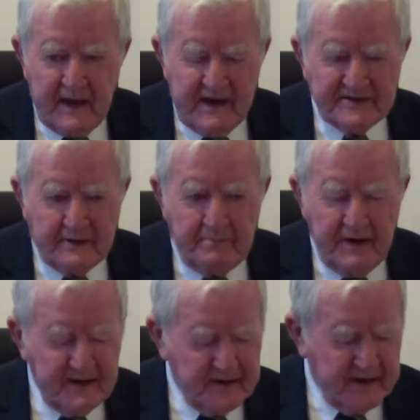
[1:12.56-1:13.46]
He's a
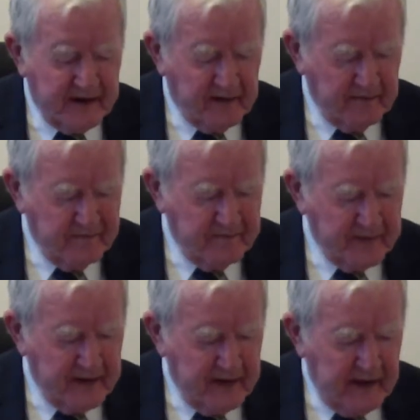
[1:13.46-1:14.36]
billionaire,
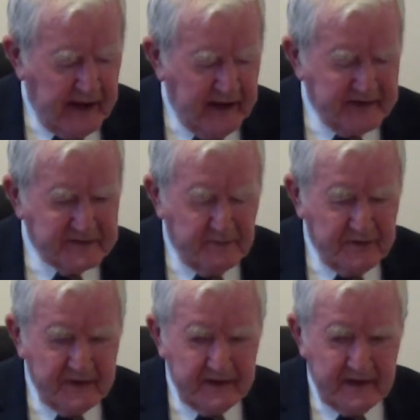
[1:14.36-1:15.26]
and his
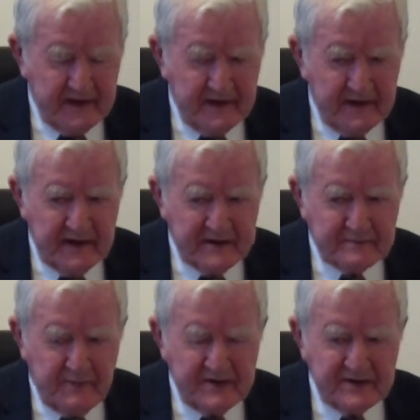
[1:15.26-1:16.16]
money
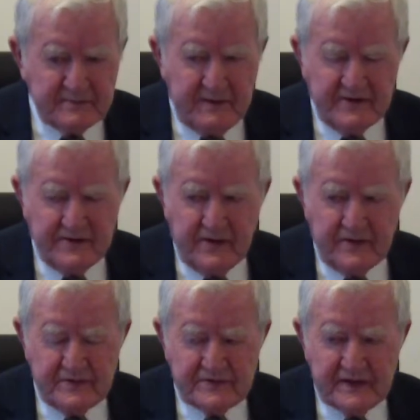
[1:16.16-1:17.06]
is being
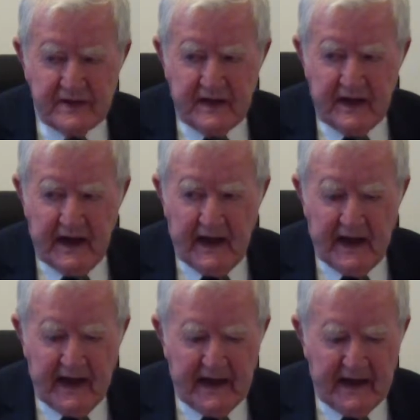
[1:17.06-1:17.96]
used
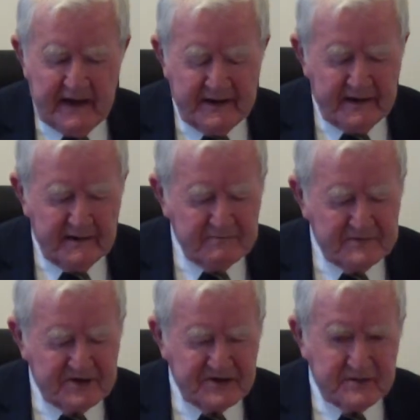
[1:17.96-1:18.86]
in a
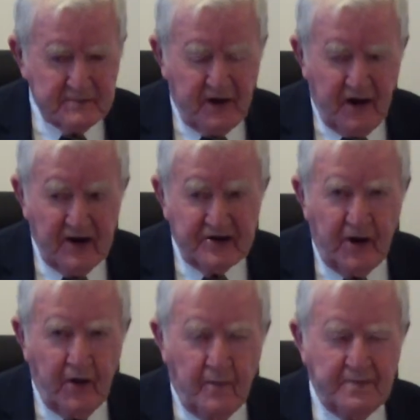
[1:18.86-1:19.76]
system called the
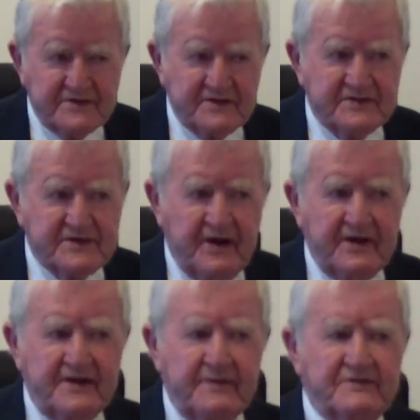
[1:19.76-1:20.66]
Open
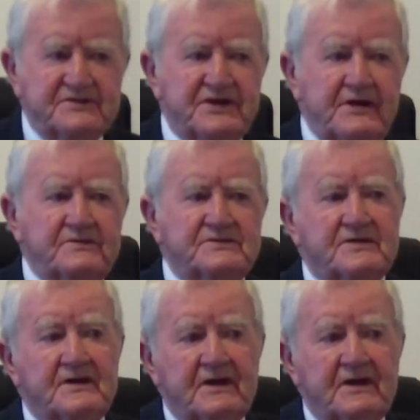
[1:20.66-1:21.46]
Society, which sounds